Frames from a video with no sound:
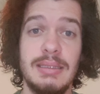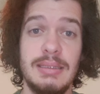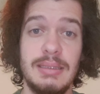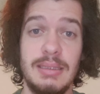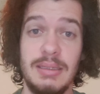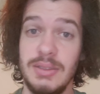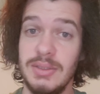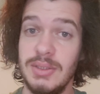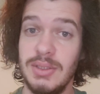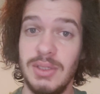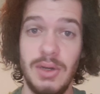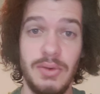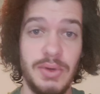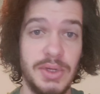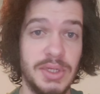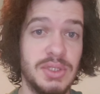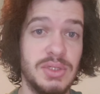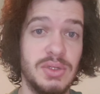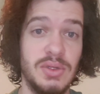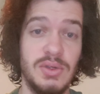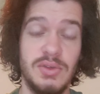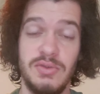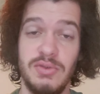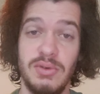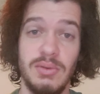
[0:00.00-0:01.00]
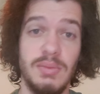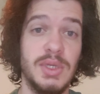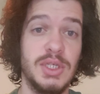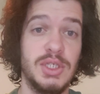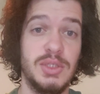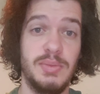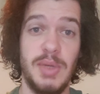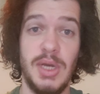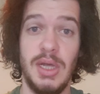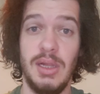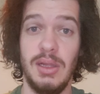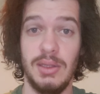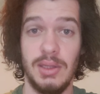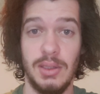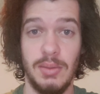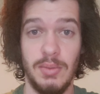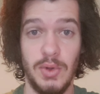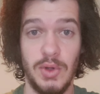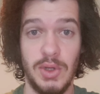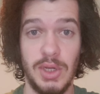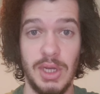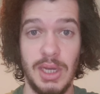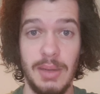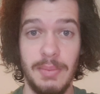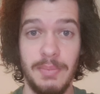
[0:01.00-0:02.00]
There's no excuse for misspelling them,
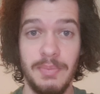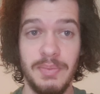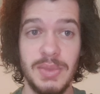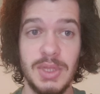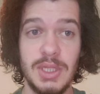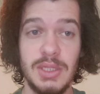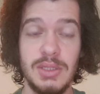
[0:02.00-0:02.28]
okay?